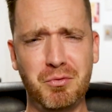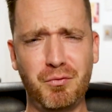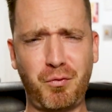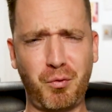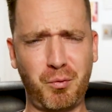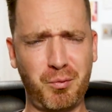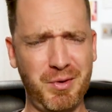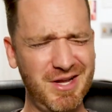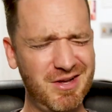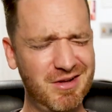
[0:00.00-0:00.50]

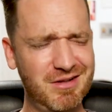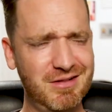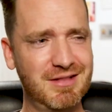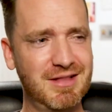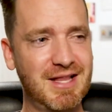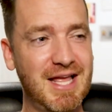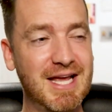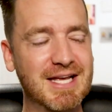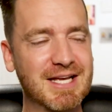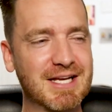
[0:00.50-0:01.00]
For real?
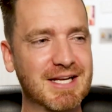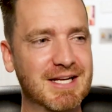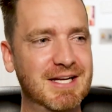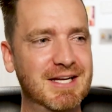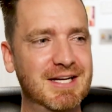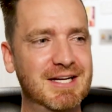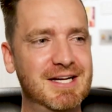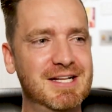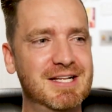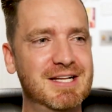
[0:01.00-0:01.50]
Like,
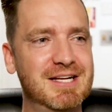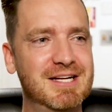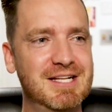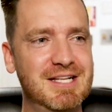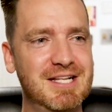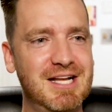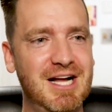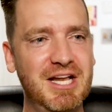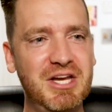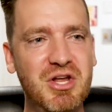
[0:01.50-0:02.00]

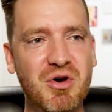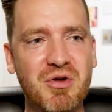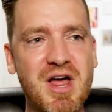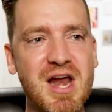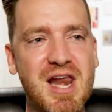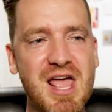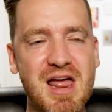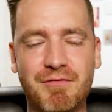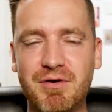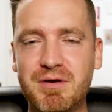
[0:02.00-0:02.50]
I know
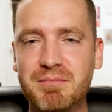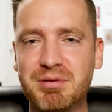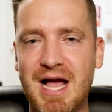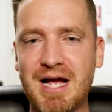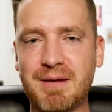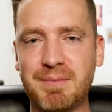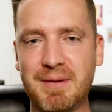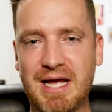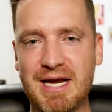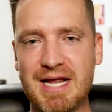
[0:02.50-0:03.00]
not every
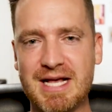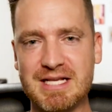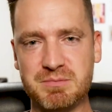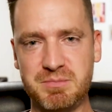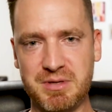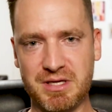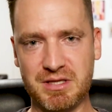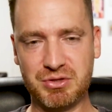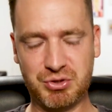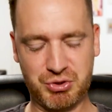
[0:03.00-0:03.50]
black man has
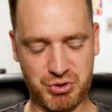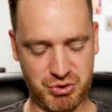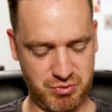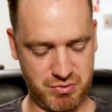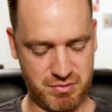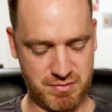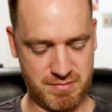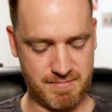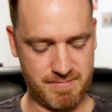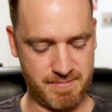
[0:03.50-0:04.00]
been
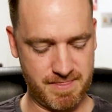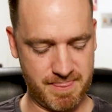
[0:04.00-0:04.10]
through